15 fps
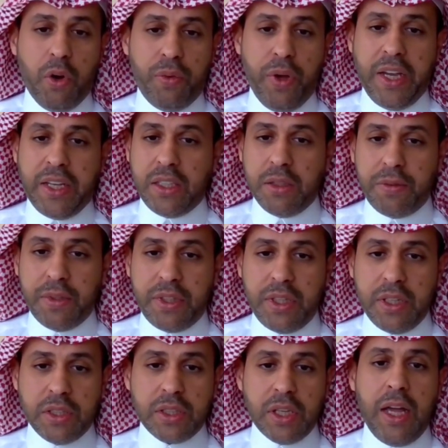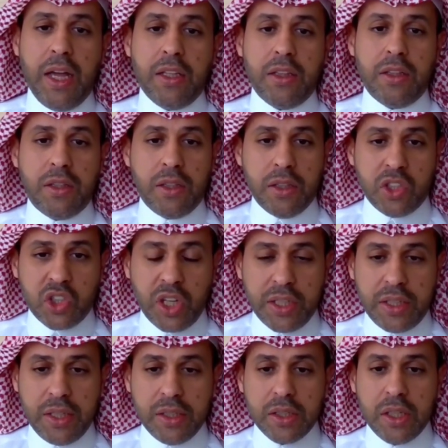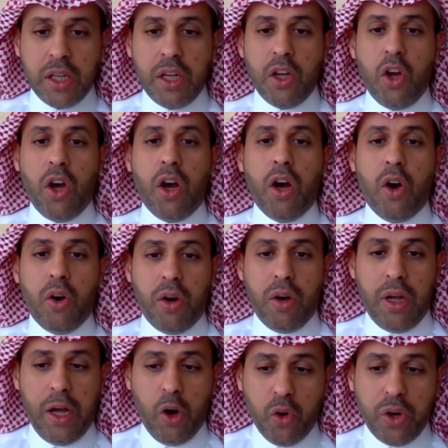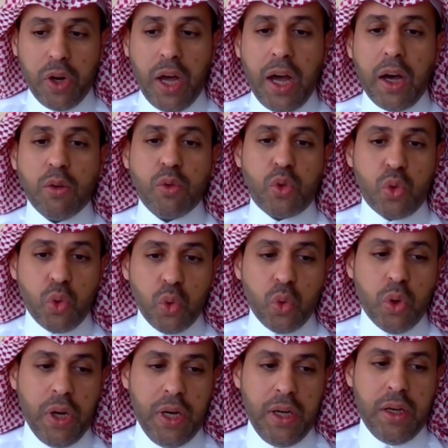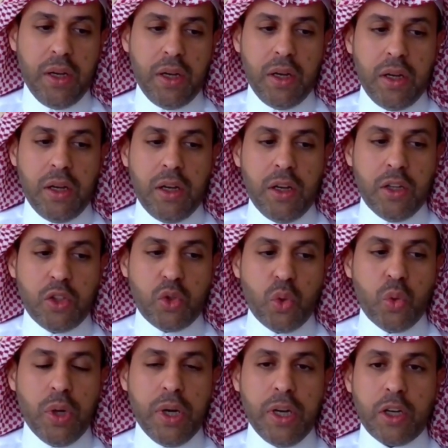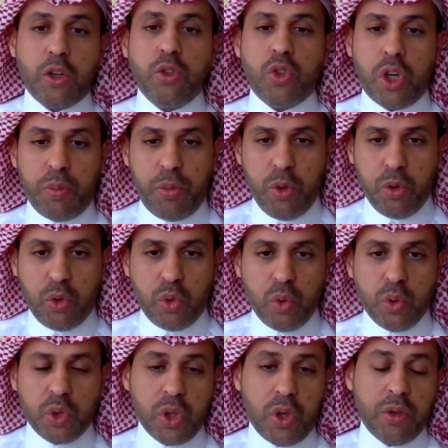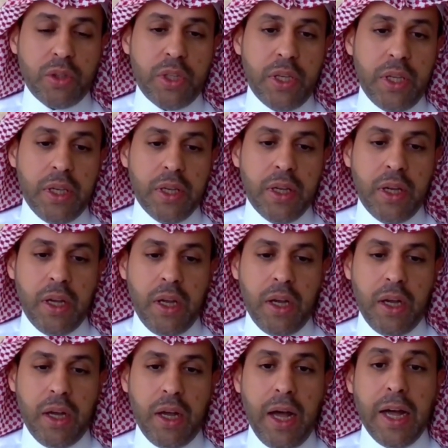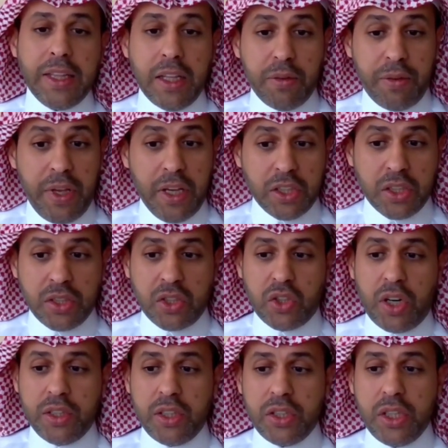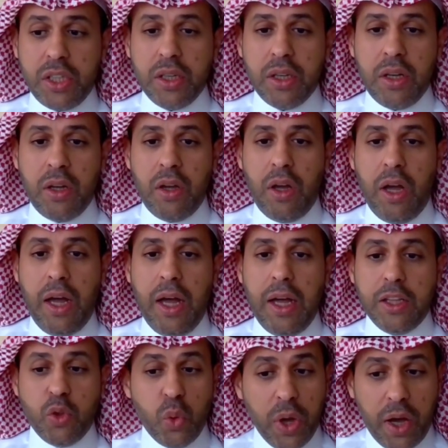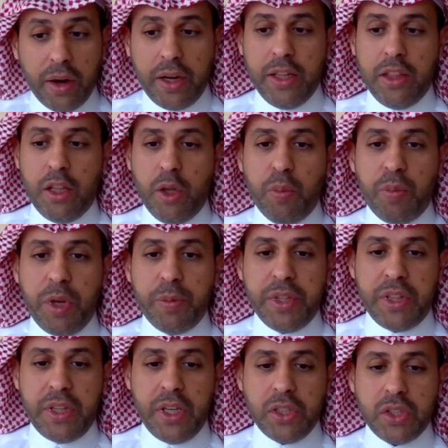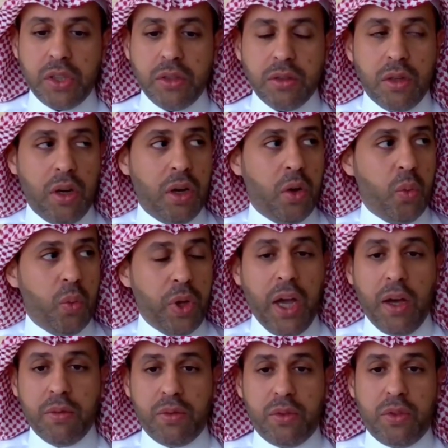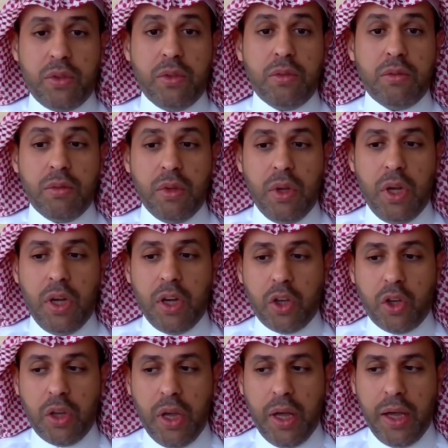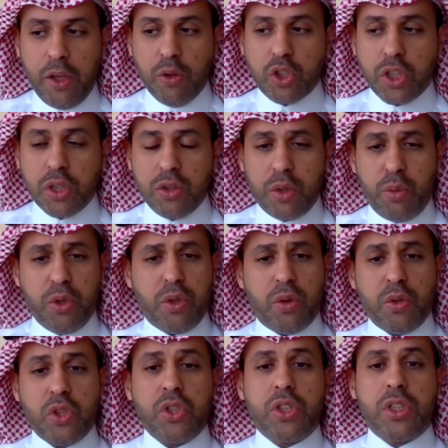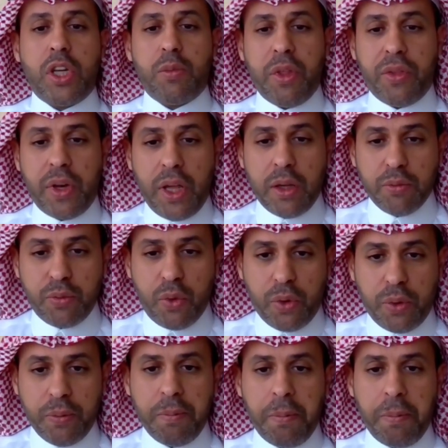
activities and studies on how to contribute to Saudi and aviation strategy, and we are in the implementation. We have a huge contributor, which is Terminal 3 and 4.